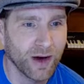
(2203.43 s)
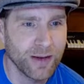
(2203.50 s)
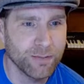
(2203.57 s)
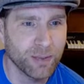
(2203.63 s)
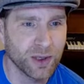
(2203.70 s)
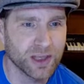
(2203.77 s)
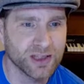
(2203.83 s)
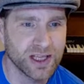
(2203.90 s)

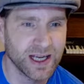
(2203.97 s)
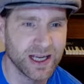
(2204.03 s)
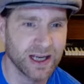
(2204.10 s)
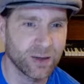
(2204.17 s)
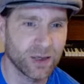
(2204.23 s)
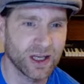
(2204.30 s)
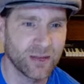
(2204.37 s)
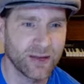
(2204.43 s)
book to hear
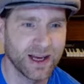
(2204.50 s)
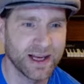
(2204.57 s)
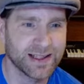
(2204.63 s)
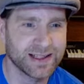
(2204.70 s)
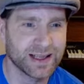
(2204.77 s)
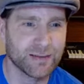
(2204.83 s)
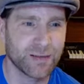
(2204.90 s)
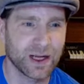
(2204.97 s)
while I'm
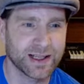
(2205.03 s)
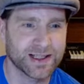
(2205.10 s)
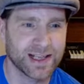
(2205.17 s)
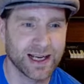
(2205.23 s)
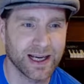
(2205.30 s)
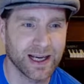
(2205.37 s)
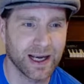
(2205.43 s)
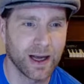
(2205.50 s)
eating my
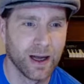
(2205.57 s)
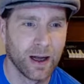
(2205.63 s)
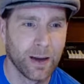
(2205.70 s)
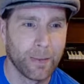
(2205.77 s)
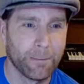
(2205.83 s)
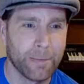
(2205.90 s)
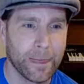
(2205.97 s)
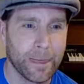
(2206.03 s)
tea.
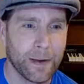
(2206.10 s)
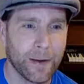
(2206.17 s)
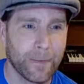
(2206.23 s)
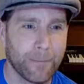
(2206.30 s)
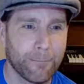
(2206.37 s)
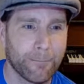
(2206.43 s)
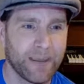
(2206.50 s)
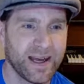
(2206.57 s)

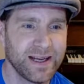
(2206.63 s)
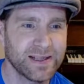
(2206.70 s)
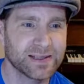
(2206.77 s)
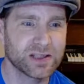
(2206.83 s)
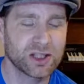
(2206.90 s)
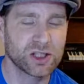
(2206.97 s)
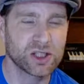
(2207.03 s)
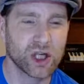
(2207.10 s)

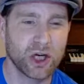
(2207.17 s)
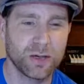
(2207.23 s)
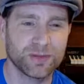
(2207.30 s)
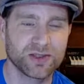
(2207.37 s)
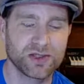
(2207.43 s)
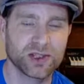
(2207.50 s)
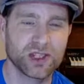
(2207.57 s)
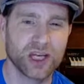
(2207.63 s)
Pizza
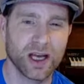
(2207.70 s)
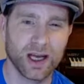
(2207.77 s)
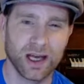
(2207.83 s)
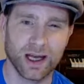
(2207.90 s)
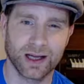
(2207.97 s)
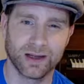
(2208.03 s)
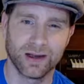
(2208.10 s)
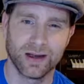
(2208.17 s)
topped
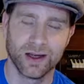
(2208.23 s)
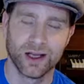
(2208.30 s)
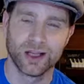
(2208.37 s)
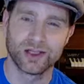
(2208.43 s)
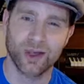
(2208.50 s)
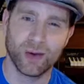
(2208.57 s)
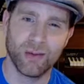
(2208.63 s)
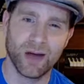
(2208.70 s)
chicken.
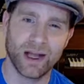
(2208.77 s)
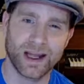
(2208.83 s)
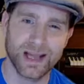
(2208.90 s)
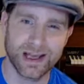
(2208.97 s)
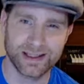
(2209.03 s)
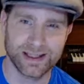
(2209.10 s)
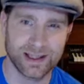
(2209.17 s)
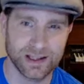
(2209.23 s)
So my
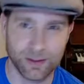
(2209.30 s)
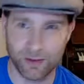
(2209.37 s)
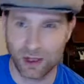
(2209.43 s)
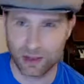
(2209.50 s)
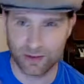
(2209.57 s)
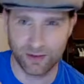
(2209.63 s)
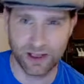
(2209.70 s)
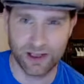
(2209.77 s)
guess is, I'm not
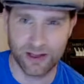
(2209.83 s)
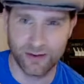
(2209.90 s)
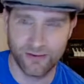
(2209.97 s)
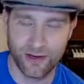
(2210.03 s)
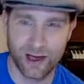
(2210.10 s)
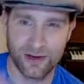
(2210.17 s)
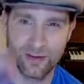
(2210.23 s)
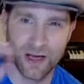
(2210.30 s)
going to read any
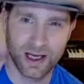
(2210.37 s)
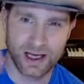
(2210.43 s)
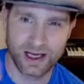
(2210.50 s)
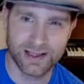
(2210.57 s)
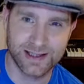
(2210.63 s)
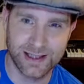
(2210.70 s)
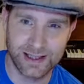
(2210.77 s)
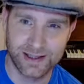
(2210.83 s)
further. My
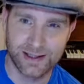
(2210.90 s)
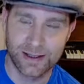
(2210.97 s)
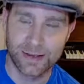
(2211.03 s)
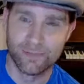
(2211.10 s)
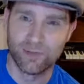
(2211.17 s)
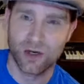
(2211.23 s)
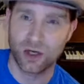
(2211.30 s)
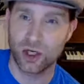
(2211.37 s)
guess is
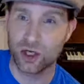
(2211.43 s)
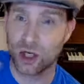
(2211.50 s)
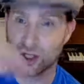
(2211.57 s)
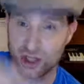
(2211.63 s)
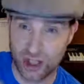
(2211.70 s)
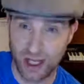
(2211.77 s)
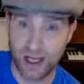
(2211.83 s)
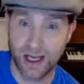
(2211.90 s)
you got
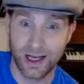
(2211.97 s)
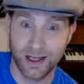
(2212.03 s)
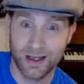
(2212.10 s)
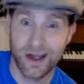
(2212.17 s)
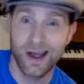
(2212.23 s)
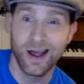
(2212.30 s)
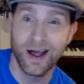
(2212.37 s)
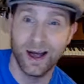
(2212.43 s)
chicken
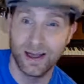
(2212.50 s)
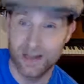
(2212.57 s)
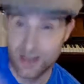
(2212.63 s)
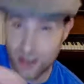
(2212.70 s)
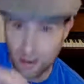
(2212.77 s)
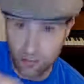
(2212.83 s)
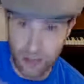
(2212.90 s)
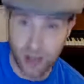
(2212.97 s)
and
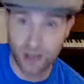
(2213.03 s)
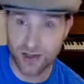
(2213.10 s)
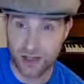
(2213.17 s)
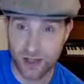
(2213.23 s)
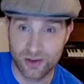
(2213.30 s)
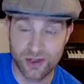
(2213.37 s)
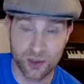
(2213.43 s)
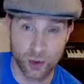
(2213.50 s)

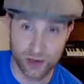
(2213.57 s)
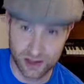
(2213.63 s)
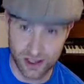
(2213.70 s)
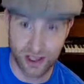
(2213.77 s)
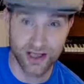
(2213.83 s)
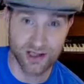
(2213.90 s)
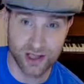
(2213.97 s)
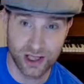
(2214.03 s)
tomato sauce.
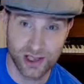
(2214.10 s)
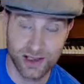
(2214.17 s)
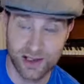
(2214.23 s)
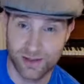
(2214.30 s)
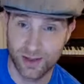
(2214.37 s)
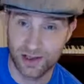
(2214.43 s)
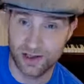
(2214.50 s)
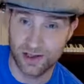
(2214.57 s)
I had chicken and
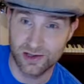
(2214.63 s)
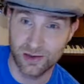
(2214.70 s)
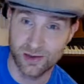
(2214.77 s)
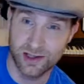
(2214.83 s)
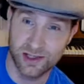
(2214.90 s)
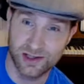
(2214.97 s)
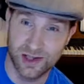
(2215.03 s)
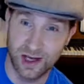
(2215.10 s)
tomato sauce
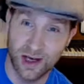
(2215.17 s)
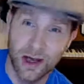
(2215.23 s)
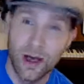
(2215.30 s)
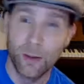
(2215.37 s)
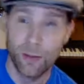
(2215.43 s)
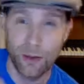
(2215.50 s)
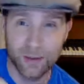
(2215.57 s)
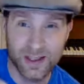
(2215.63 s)
last night.
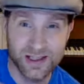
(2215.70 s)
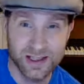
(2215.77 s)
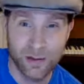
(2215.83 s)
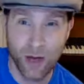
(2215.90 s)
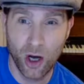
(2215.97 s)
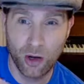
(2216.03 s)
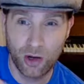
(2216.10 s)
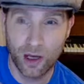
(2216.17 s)
Probably some
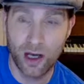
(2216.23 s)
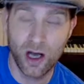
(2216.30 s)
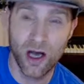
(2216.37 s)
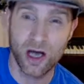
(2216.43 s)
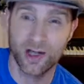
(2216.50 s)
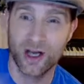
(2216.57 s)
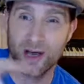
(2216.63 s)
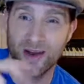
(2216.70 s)

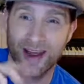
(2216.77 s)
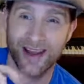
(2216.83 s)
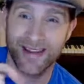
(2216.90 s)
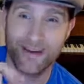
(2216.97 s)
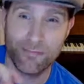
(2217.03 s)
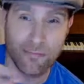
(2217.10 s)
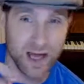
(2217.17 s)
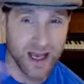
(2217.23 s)
oregano and
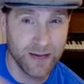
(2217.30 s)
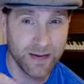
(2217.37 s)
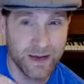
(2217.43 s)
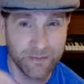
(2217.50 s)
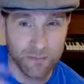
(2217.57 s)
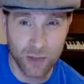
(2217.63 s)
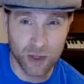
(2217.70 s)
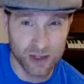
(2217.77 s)
then maybe
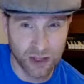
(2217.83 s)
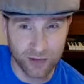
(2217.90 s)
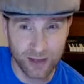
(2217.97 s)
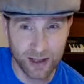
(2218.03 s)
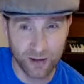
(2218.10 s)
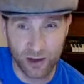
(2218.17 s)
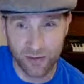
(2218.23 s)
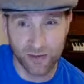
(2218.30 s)

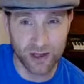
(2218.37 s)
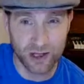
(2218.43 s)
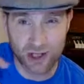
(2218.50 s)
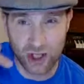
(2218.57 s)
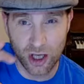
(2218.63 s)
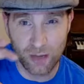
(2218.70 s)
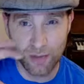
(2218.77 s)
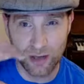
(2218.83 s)
mozzarella over the
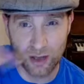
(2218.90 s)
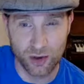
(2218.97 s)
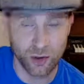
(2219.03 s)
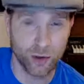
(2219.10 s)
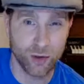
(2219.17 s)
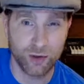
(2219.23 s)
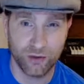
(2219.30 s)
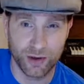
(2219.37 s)
top and
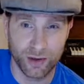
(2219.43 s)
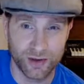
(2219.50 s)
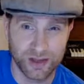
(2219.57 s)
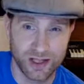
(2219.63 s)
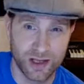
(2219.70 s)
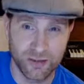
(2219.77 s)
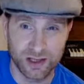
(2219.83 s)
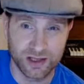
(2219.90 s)
all grilled
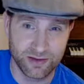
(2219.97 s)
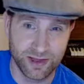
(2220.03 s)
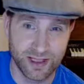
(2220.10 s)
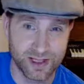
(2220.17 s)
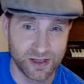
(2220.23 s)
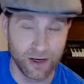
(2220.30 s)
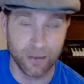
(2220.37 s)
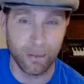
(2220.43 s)
so the
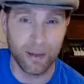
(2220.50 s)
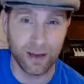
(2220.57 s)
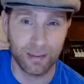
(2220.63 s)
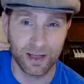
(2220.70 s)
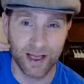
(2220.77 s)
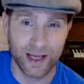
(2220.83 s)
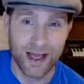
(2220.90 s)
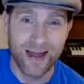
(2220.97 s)
mozzarella's gone
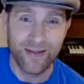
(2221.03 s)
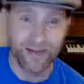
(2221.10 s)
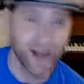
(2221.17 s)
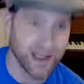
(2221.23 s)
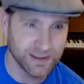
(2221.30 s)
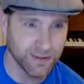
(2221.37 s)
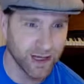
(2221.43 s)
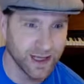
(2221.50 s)
bubbly.
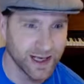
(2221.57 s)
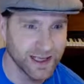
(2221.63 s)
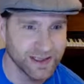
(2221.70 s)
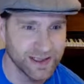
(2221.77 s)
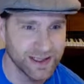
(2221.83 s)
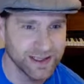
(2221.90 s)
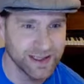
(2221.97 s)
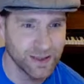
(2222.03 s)
That's my guess.
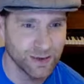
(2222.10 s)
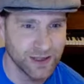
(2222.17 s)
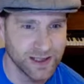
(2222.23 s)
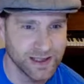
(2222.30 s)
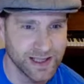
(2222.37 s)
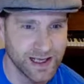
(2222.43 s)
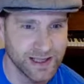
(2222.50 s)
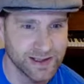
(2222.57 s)
Let's see what it
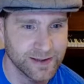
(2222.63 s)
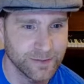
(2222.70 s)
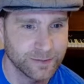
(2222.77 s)
says.